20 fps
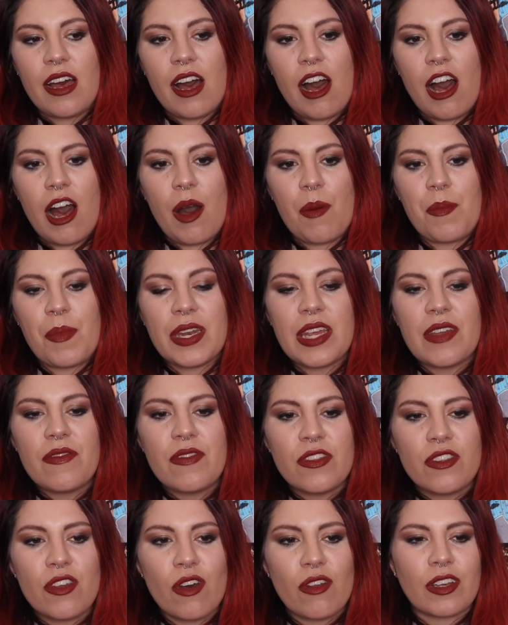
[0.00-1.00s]
And
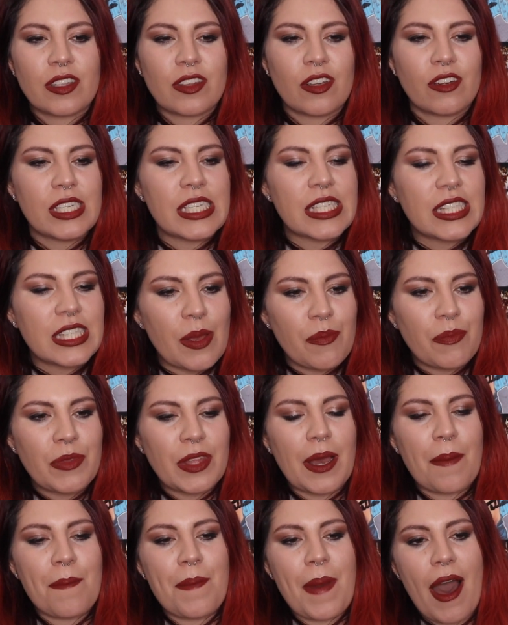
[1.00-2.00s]
even though, like, there is
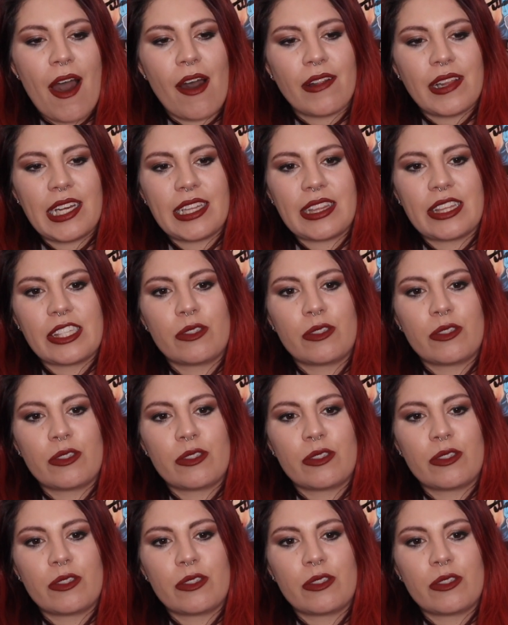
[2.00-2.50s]
something about, like,